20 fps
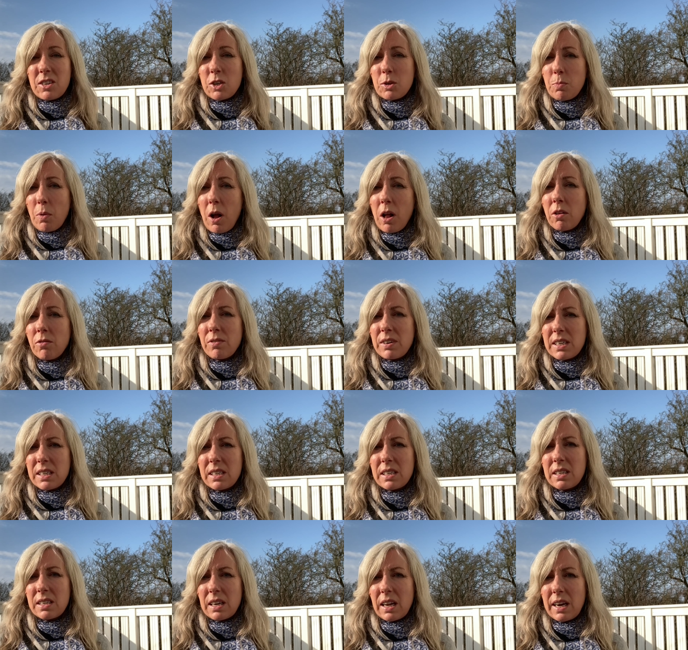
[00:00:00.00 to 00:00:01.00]
small
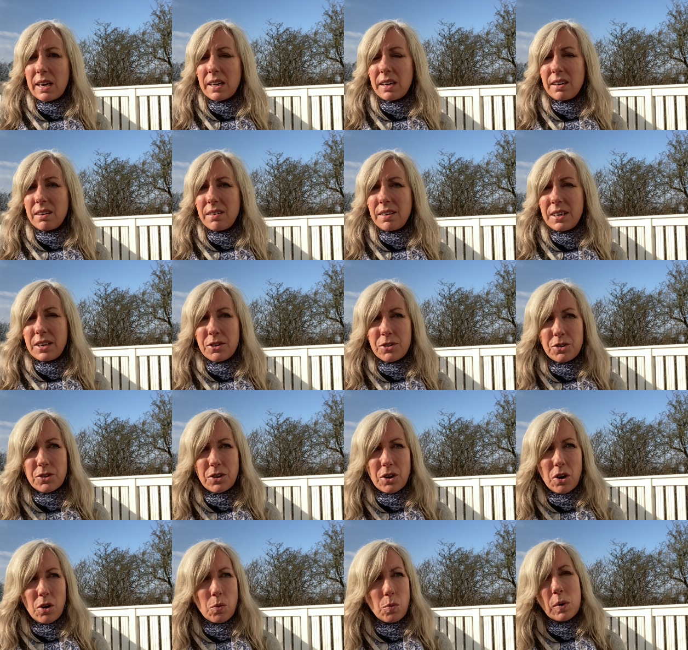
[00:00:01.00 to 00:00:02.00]
risks, like years
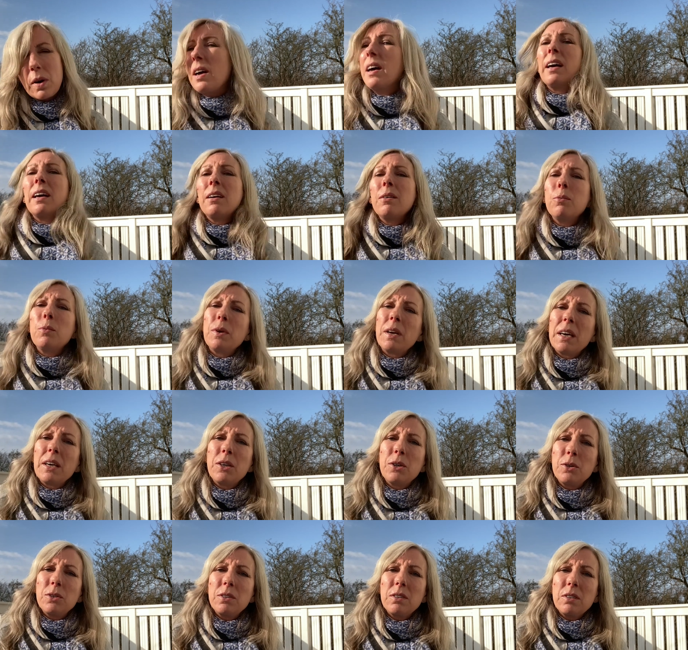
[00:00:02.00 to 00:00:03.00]
ago when I
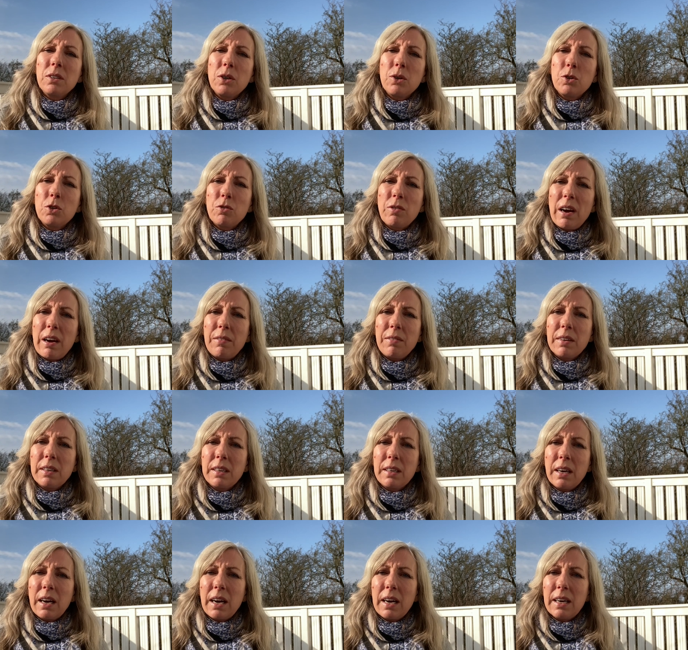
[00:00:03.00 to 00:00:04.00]
couldn't go
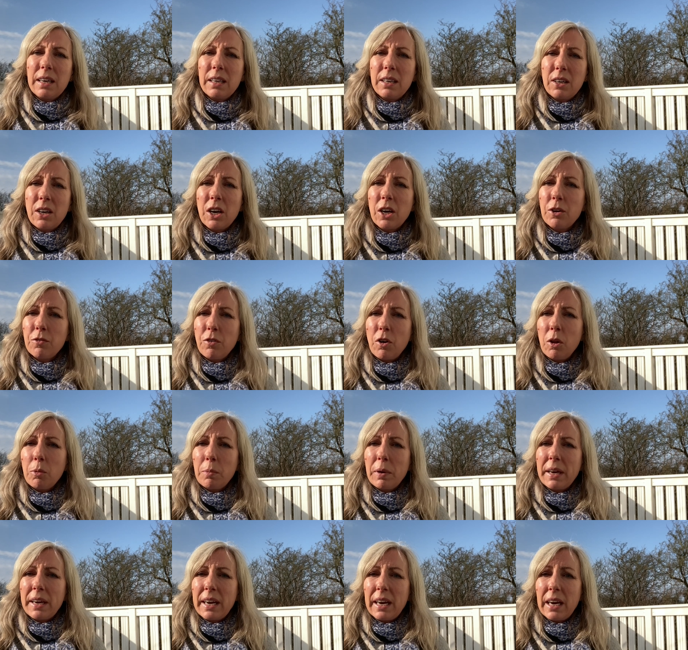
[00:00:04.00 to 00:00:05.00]
traveling, I cut off all
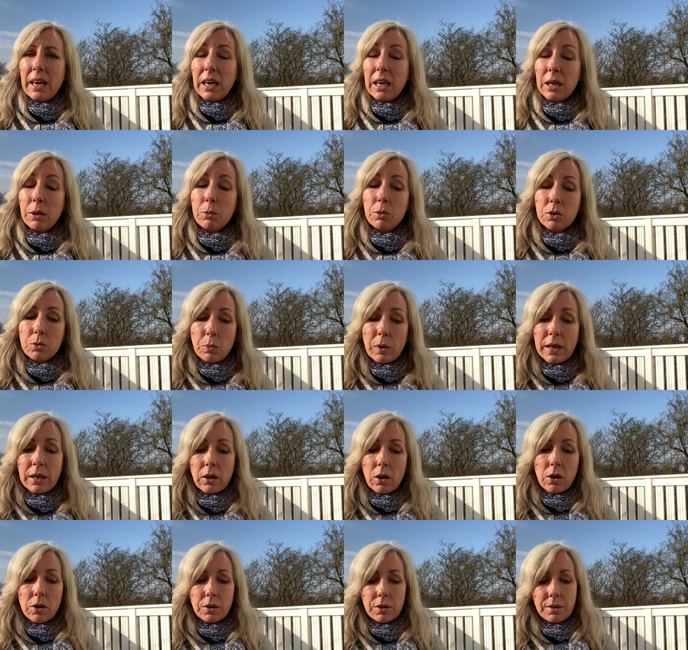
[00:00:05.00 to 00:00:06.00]
my hair. It was way
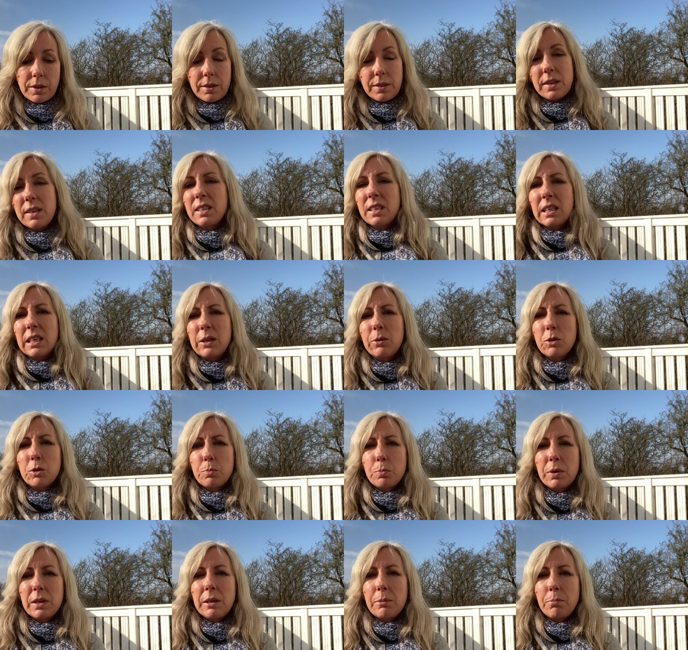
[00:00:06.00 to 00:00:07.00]
longer than this and it was
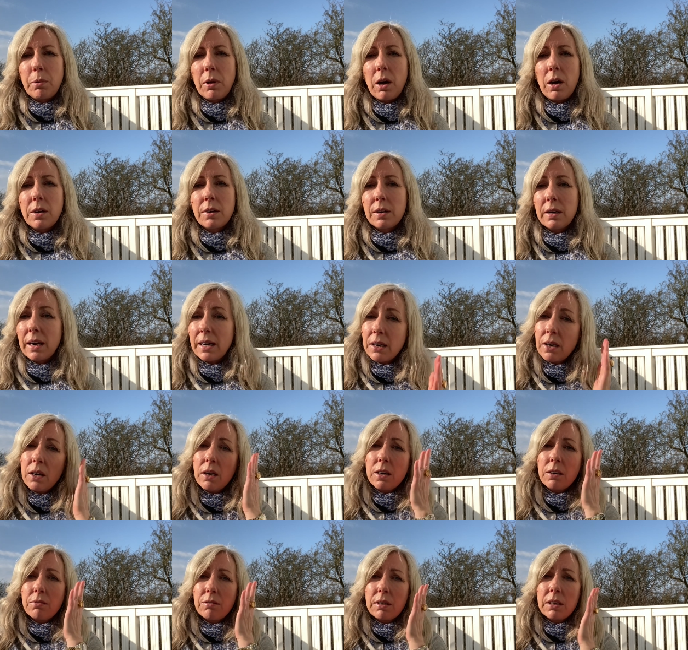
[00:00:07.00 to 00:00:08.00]
pretty blonde. And I
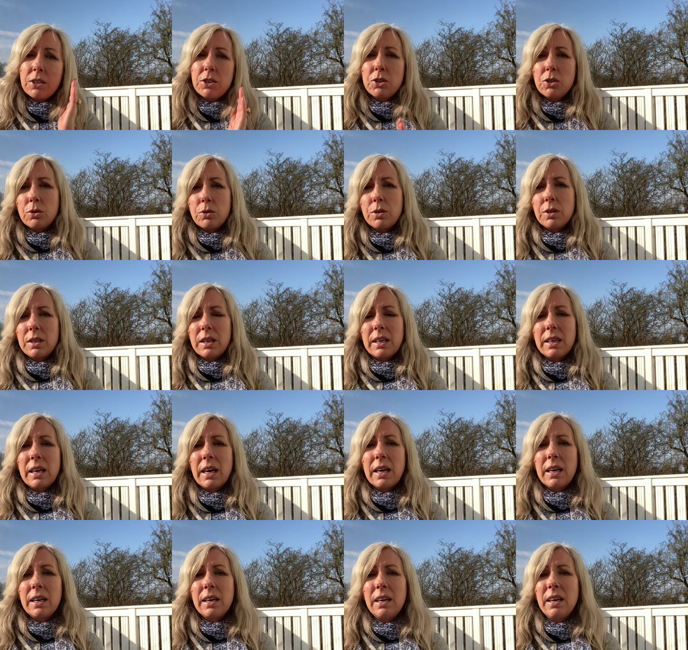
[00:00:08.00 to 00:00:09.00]
cut it really short and
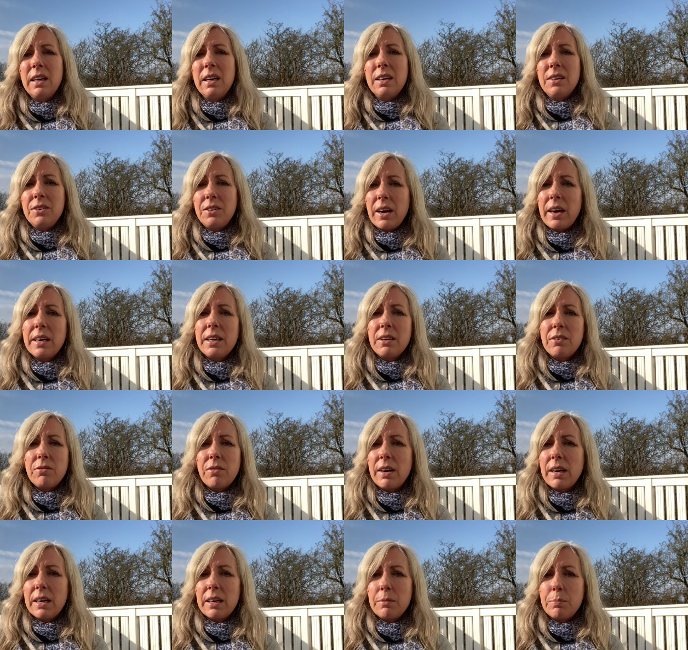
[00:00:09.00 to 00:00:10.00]
I dyed it
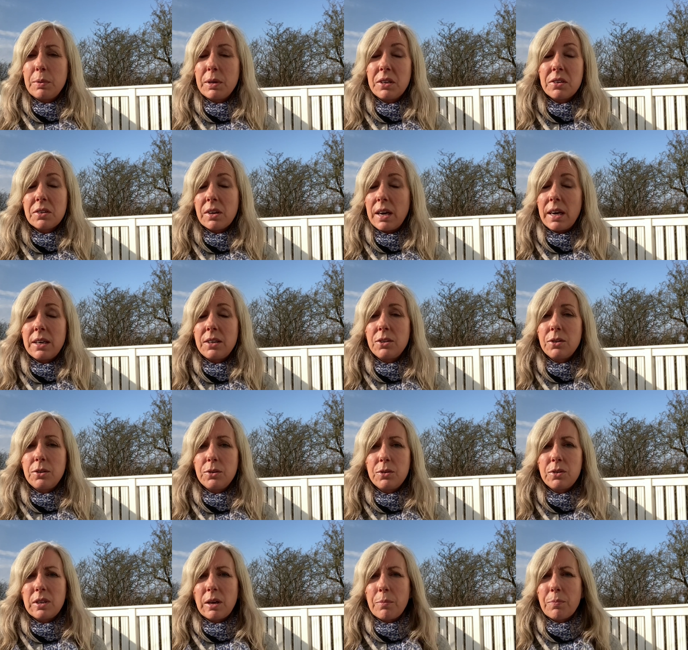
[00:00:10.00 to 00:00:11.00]
red because I had to
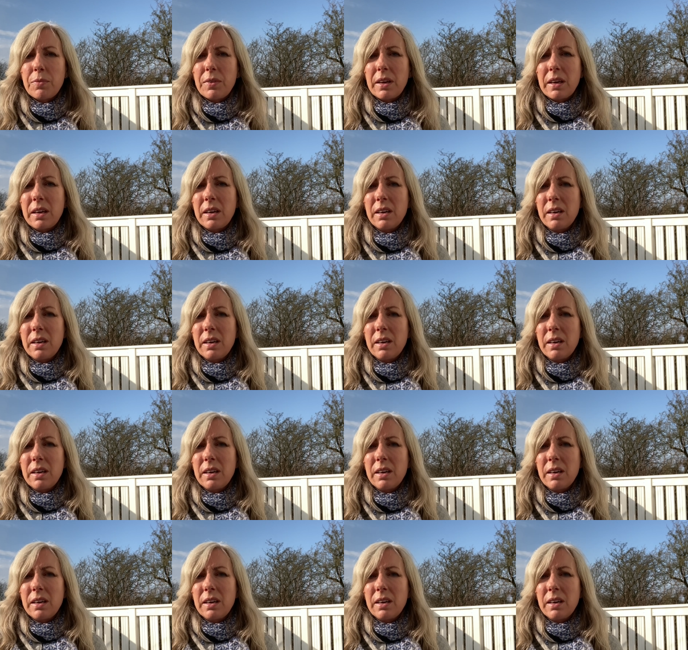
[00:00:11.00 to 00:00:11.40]
do something.